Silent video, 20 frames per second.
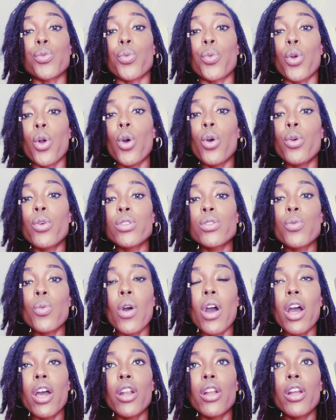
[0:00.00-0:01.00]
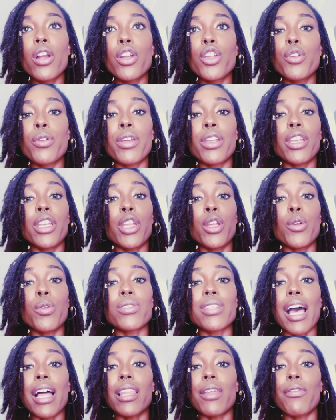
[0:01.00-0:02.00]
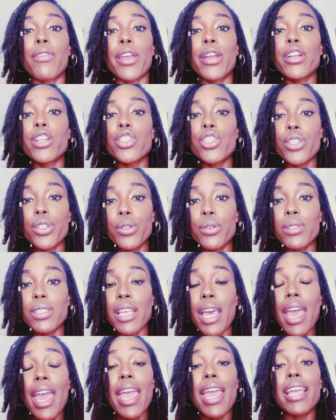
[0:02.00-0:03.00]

rose water, you can use aloe vera juice.